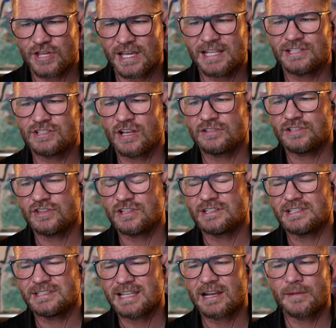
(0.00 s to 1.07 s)
sausages
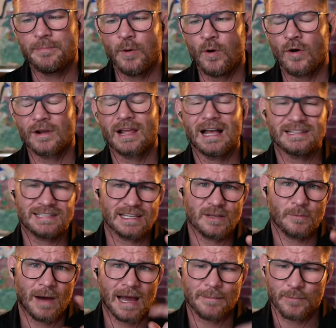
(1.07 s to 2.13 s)
instead of pork? I'll tell you
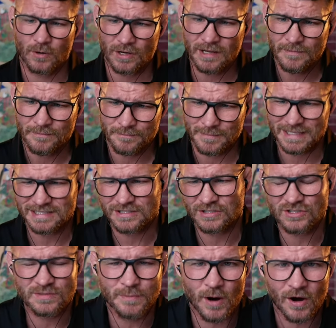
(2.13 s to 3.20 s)
why, buddy. Mister
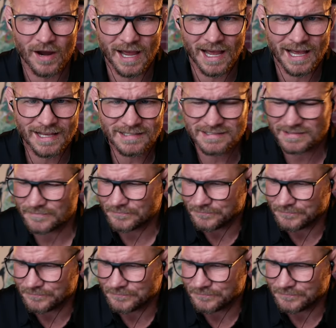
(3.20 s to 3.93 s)
Smart Ass.